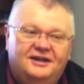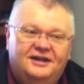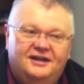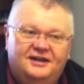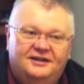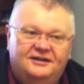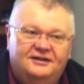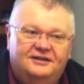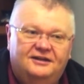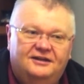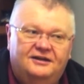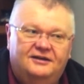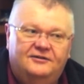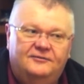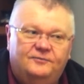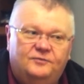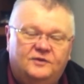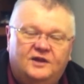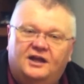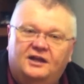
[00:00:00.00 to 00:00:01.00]
and uh,
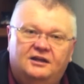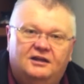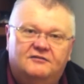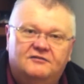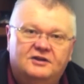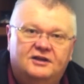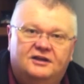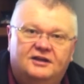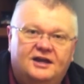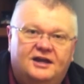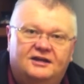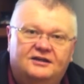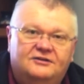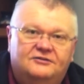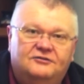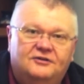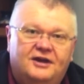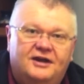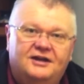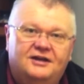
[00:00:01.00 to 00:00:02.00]
I love getting on it
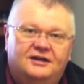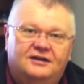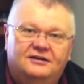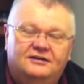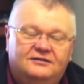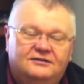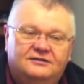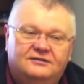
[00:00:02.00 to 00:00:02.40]
and riding.